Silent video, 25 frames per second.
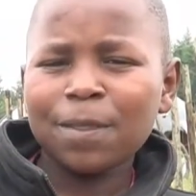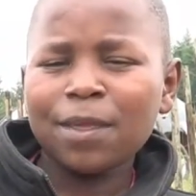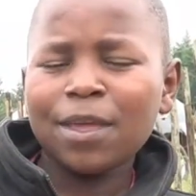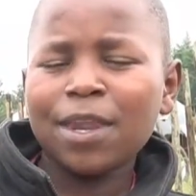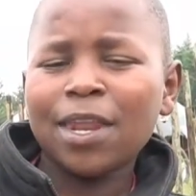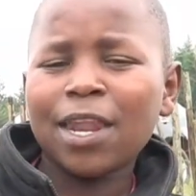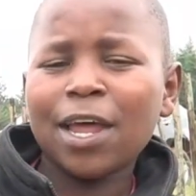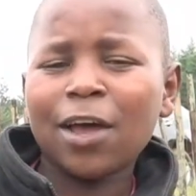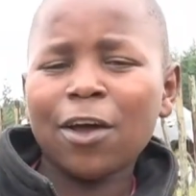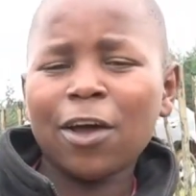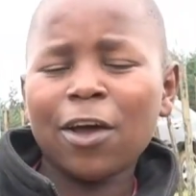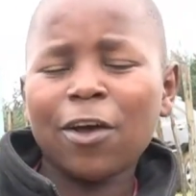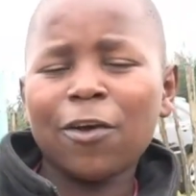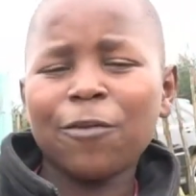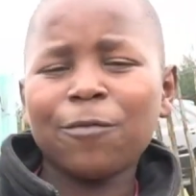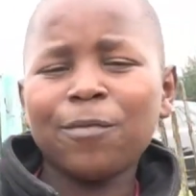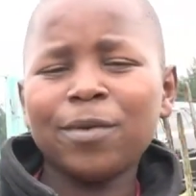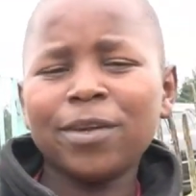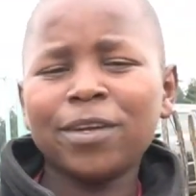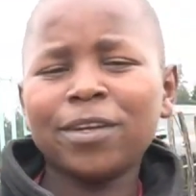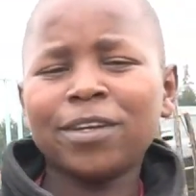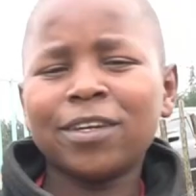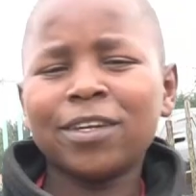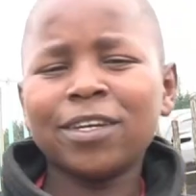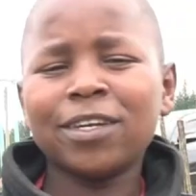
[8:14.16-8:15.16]
Now I have
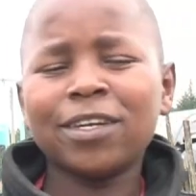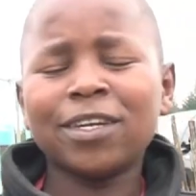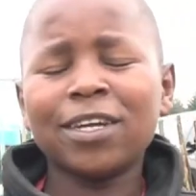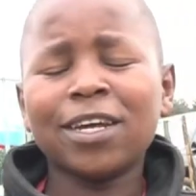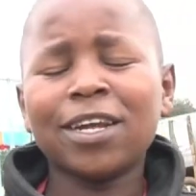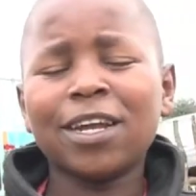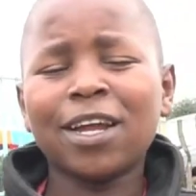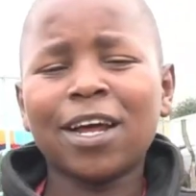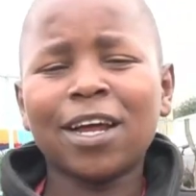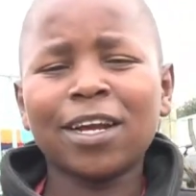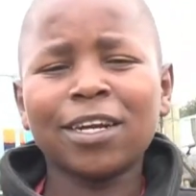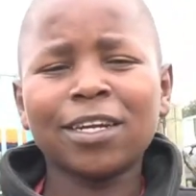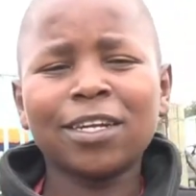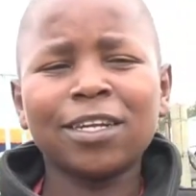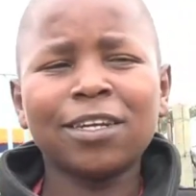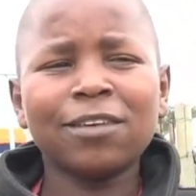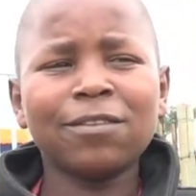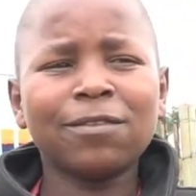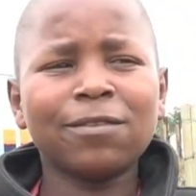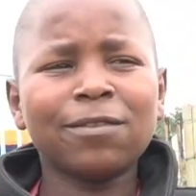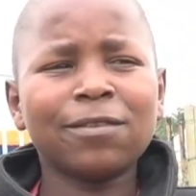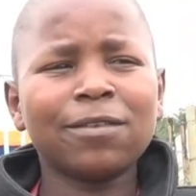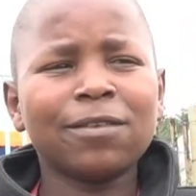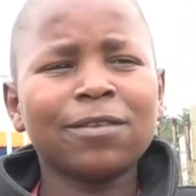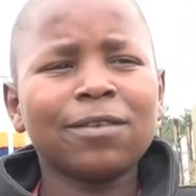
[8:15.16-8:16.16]
been treated and
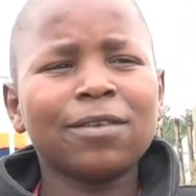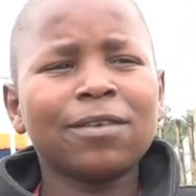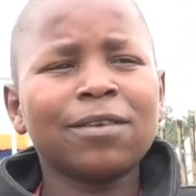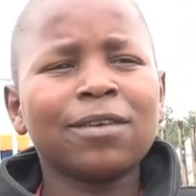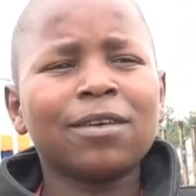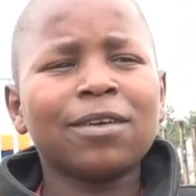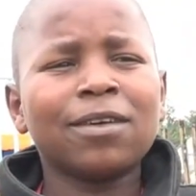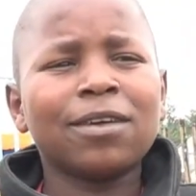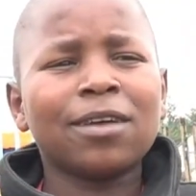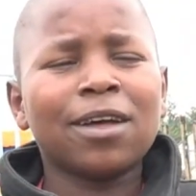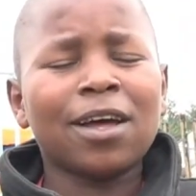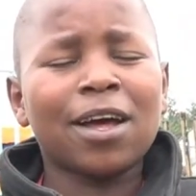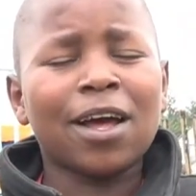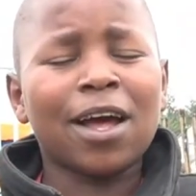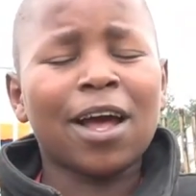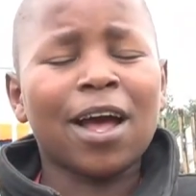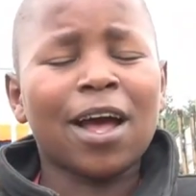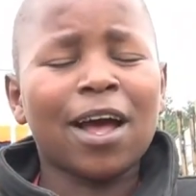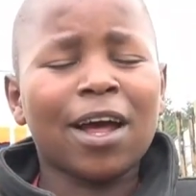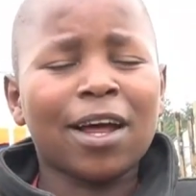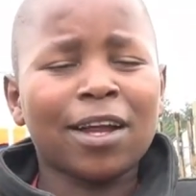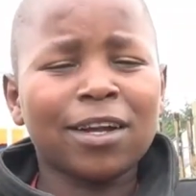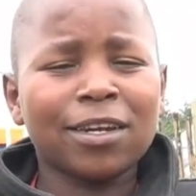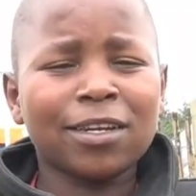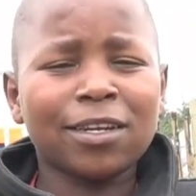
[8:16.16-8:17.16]
give
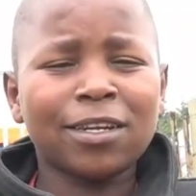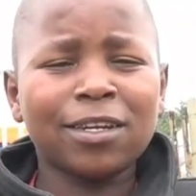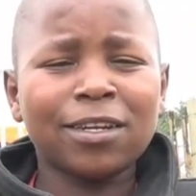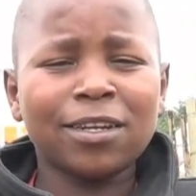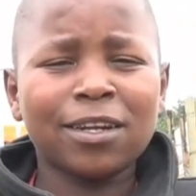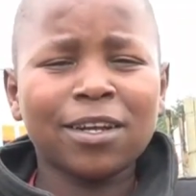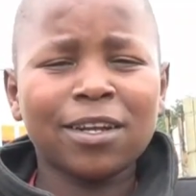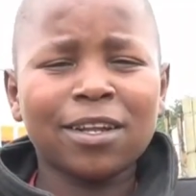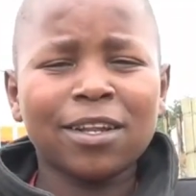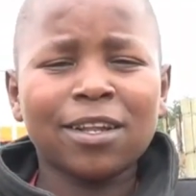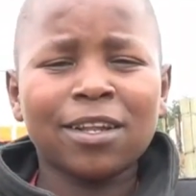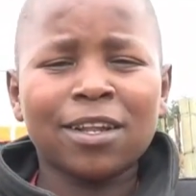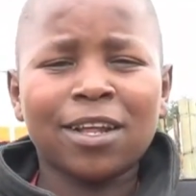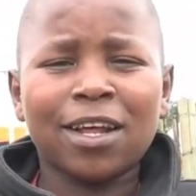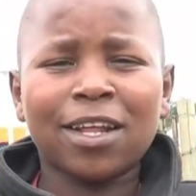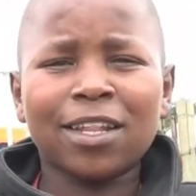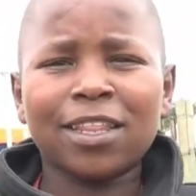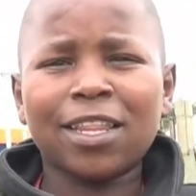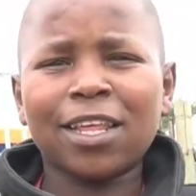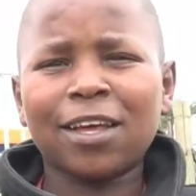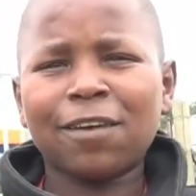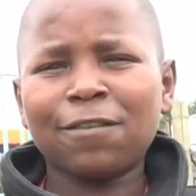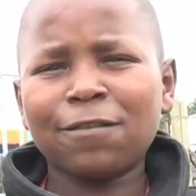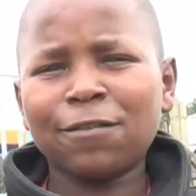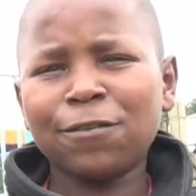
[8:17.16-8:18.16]
and and
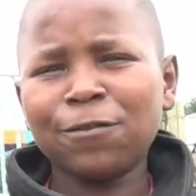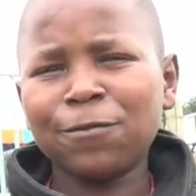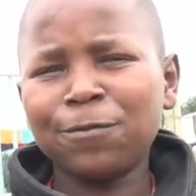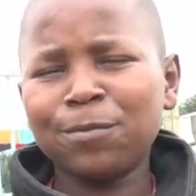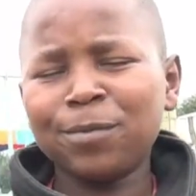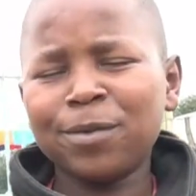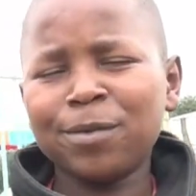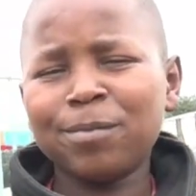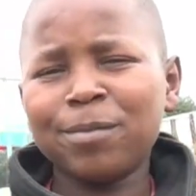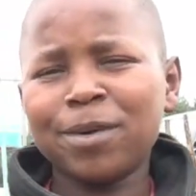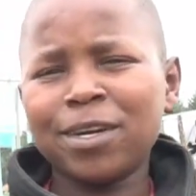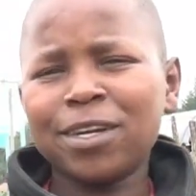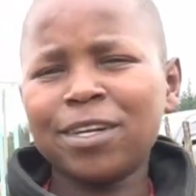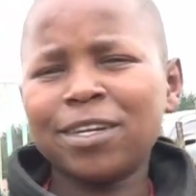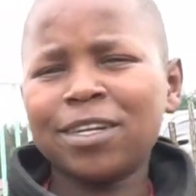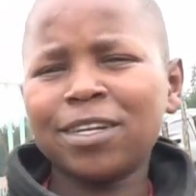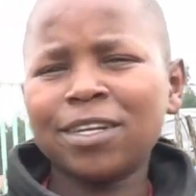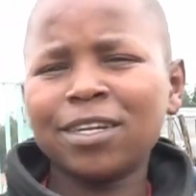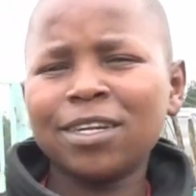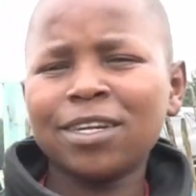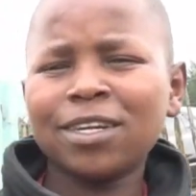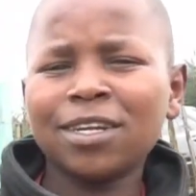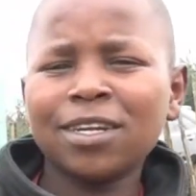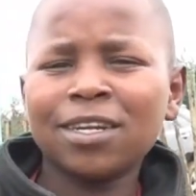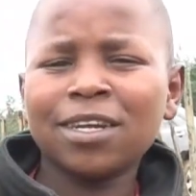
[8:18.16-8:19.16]
they have given me
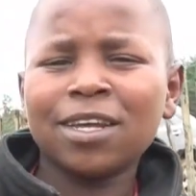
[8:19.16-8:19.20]
medicine.